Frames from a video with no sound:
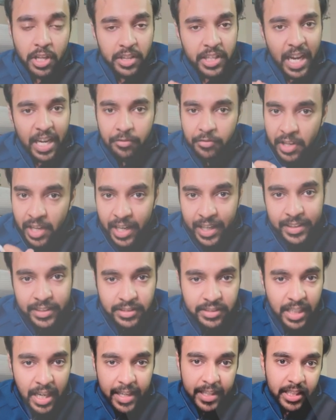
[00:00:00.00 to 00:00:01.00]
that we're
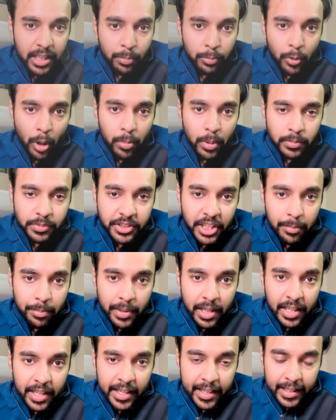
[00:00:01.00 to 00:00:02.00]
understanding the problem
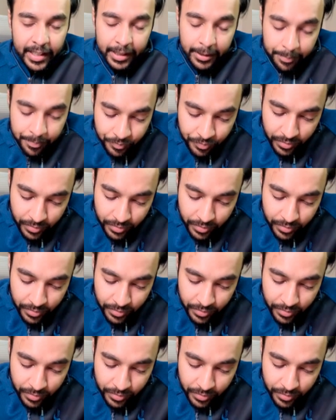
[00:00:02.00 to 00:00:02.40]
statement correctly.